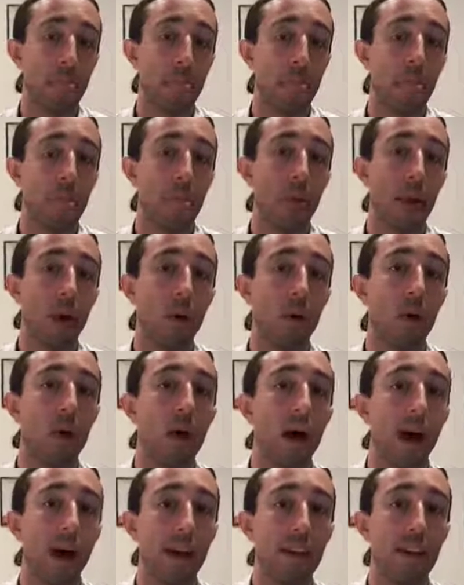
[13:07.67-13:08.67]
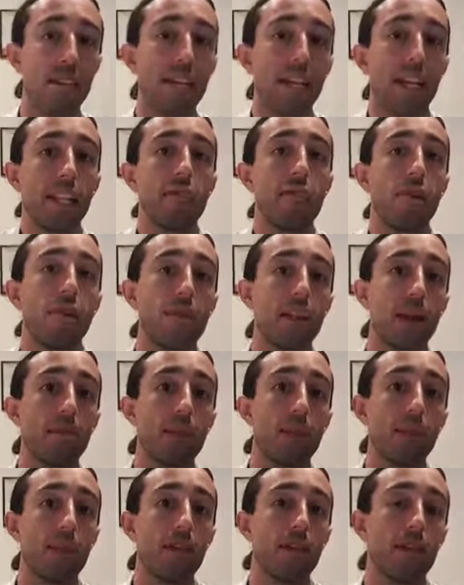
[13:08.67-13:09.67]
Now, I understand it's very
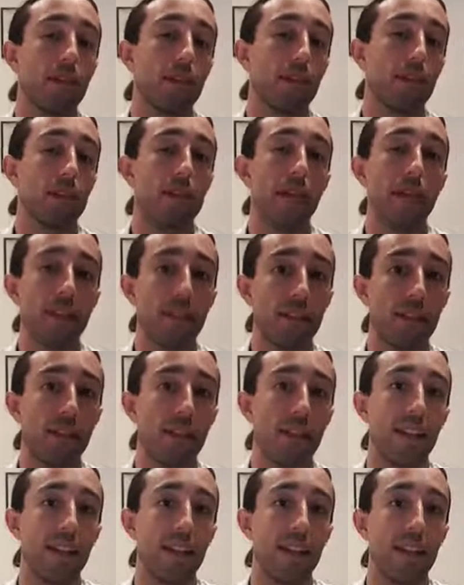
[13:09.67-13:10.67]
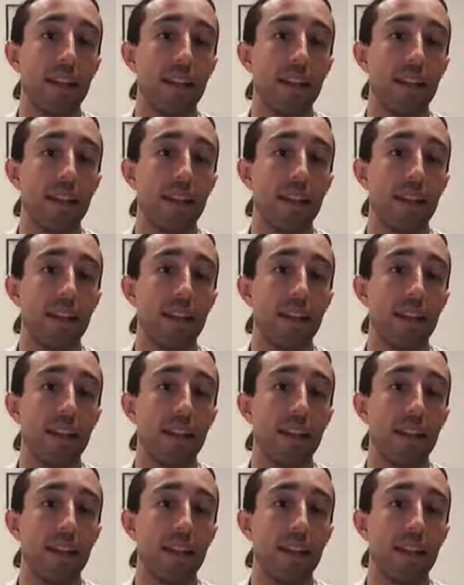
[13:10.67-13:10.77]
tempting to get sick and then think,